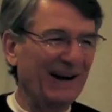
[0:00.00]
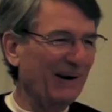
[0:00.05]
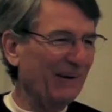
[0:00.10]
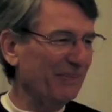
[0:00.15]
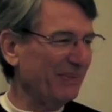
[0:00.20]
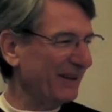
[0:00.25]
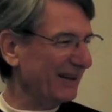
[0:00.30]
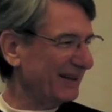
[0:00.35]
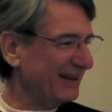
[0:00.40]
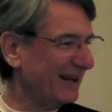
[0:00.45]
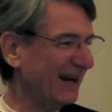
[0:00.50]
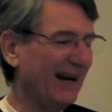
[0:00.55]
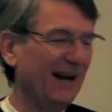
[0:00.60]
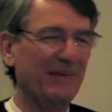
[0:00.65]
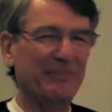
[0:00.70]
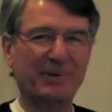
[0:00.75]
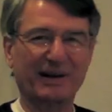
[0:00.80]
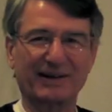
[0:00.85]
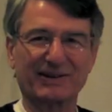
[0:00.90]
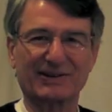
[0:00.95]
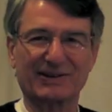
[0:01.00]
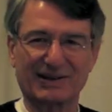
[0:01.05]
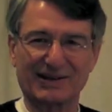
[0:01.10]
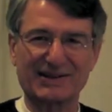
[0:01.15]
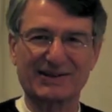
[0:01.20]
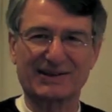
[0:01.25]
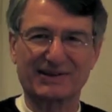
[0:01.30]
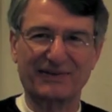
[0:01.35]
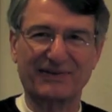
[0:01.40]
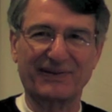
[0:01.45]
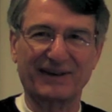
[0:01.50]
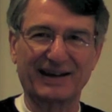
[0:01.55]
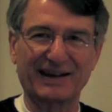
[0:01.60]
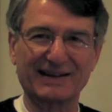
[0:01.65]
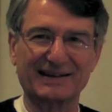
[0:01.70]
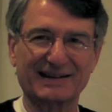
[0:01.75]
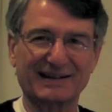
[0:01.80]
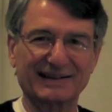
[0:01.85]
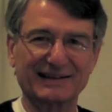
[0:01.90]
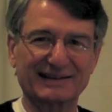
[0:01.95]
hope the topic
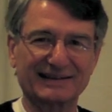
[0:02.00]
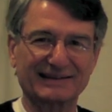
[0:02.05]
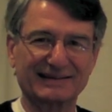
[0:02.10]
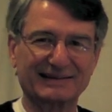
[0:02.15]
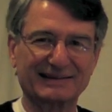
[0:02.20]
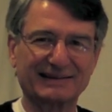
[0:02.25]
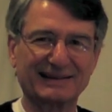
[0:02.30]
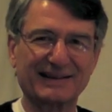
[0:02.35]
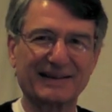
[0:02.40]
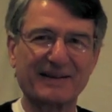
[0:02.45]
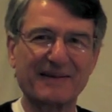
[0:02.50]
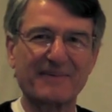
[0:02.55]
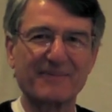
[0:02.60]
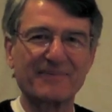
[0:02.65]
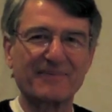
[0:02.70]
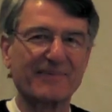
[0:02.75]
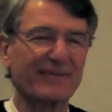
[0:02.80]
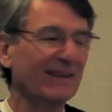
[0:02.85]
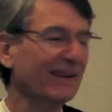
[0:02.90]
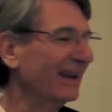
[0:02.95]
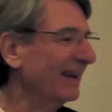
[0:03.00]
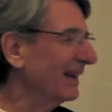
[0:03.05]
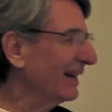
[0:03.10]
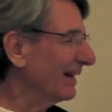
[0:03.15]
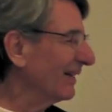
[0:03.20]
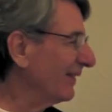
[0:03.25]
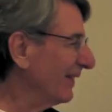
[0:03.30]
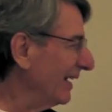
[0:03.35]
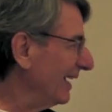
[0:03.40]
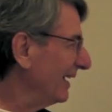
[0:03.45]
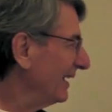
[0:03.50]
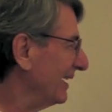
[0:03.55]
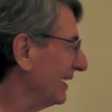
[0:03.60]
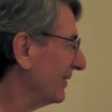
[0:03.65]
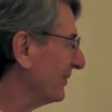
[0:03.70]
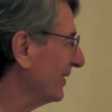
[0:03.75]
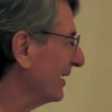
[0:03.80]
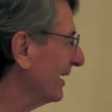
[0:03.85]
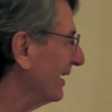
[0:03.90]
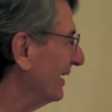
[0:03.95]
justifies it. Well,
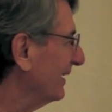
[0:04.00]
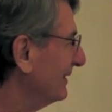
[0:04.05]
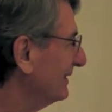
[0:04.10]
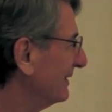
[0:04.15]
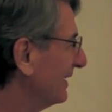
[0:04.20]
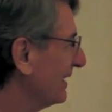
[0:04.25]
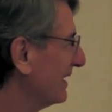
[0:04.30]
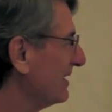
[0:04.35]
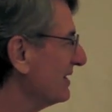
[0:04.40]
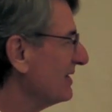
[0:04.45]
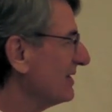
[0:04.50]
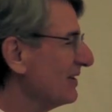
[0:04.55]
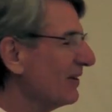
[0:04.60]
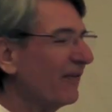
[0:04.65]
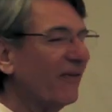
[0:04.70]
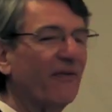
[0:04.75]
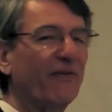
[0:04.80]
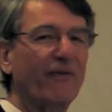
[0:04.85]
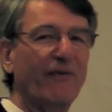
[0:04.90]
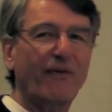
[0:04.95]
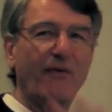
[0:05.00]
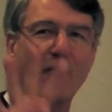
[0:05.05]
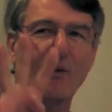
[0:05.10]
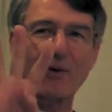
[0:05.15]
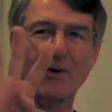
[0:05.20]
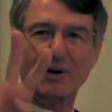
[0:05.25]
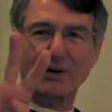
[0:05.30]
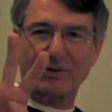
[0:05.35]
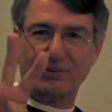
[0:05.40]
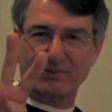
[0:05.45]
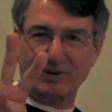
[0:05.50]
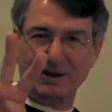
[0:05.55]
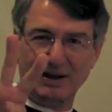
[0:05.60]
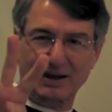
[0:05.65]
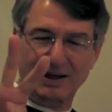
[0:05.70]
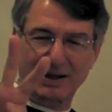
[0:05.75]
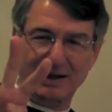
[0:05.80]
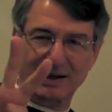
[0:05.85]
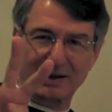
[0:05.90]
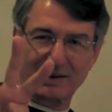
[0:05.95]
here we go. This is the fourth,
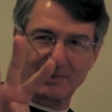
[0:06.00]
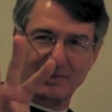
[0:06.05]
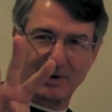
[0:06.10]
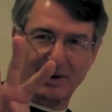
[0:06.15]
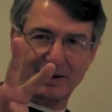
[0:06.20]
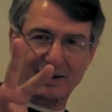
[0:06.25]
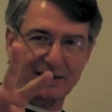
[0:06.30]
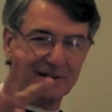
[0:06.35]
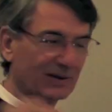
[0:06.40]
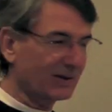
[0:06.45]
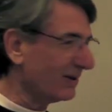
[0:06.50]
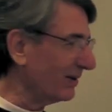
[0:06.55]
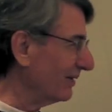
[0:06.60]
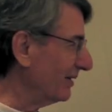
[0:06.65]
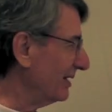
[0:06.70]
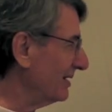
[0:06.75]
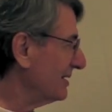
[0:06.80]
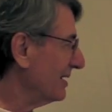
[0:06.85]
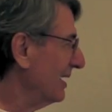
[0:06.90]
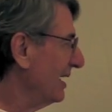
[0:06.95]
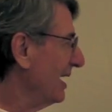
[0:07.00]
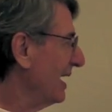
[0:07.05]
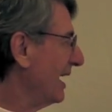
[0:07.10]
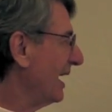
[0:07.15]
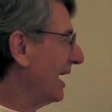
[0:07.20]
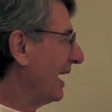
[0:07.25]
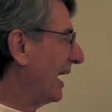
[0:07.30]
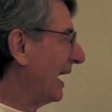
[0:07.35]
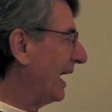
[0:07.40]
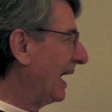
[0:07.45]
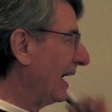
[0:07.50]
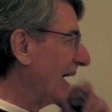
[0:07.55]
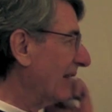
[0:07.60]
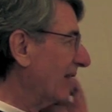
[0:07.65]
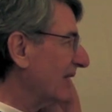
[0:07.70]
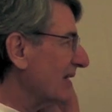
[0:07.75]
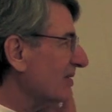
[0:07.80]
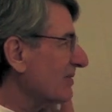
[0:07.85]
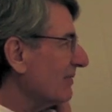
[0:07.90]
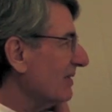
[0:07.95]
really, in the market series, and
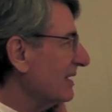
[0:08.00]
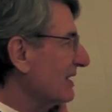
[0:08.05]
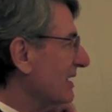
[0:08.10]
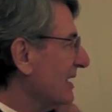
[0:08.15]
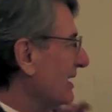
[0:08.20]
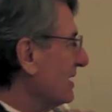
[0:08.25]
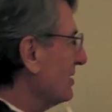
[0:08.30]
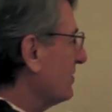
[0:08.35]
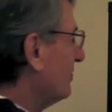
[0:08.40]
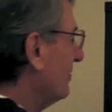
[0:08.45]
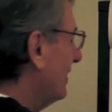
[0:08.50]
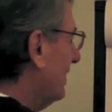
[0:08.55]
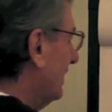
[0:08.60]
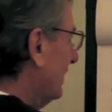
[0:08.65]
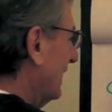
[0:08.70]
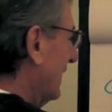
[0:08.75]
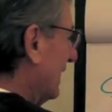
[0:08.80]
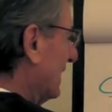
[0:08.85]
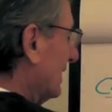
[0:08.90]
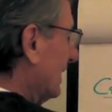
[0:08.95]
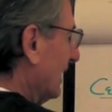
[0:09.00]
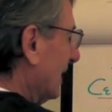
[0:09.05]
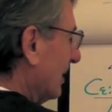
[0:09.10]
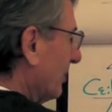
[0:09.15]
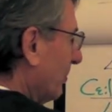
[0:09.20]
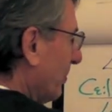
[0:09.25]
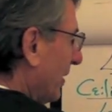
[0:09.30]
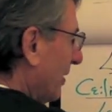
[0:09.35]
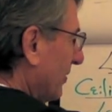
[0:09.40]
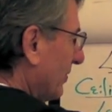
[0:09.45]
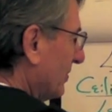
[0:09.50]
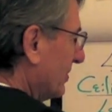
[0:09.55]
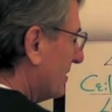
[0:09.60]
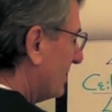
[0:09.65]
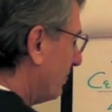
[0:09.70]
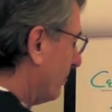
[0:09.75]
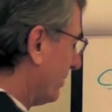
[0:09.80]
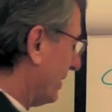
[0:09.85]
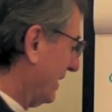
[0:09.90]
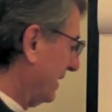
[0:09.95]
this one deals with legally
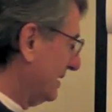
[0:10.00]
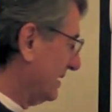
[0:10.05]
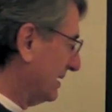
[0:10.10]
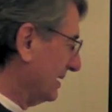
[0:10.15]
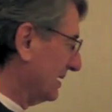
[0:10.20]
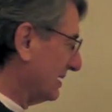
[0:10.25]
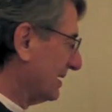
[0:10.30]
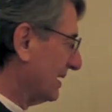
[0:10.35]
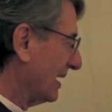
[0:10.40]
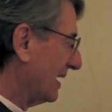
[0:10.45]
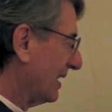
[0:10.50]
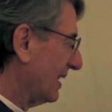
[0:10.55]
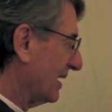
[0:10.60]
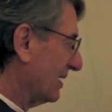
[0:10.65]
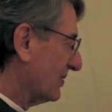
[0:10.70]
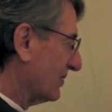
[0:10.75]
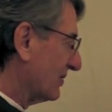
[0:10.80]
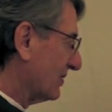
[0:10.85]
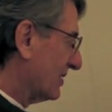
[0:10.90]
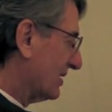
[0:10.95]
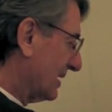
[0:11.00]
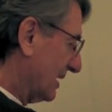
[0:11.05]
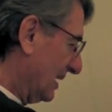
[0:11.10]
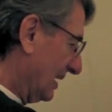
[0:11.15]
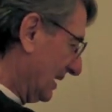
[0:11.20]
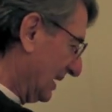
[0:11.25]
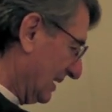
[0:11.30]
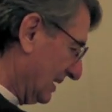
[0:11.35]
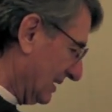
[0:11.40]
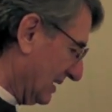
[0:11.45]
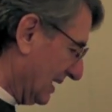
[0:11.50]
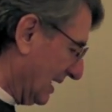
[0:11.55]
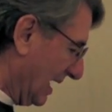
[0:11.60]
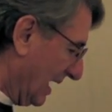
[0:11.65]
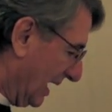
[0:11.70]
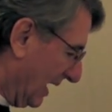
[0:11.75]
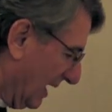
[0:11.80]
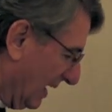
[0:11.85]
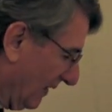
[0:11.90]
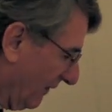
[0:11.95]
imposed prices. These are ceilings
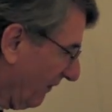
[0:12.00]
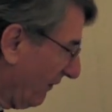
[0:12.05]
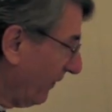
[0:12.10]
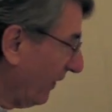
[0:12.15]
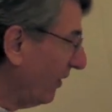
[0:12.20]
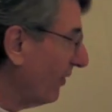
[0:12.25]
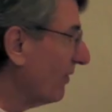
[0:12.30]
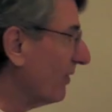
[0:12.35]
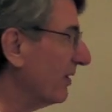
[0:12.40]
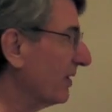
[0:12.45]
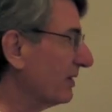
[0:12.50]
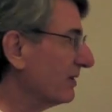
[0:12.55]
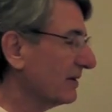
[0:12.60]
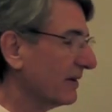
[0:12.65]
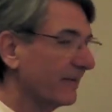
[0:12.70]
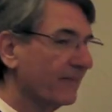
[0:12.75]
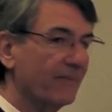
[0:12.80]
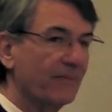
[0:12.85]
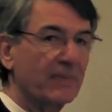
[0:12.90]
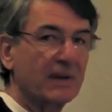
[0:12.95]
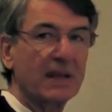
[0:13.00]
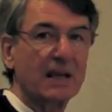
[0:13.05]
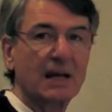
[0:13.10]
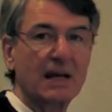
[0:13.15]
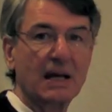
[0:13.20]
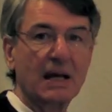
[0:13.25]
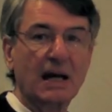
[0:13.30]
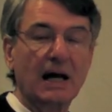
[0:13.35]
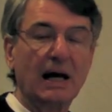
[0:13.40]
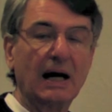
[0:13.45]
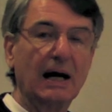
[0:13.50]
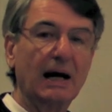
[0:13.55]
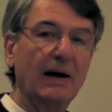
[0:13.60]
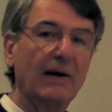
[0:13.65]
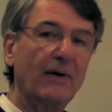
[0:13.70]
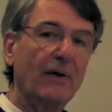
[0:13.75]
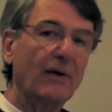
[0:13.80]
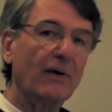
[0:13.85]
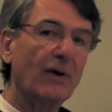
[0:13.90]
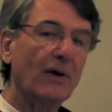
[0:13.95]
and floors. A
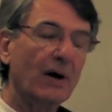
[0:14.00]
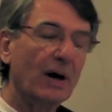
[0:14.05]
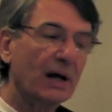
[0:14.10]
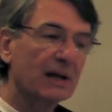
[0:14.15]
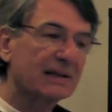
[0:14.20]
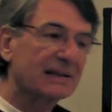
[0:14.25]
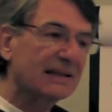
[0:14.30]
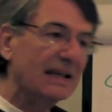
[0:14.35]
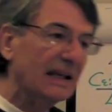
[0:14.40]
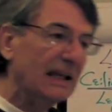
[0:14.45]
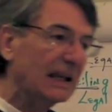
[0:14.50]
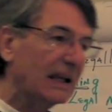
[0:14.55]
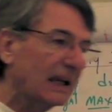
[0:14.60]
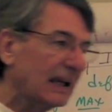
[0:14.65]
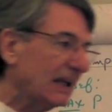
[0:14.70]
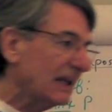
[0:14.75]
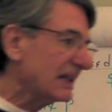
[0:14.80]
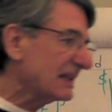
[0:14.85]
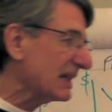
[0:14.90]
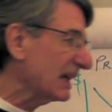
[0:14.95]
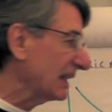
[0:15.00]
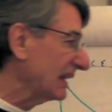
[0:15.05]
ceiling is a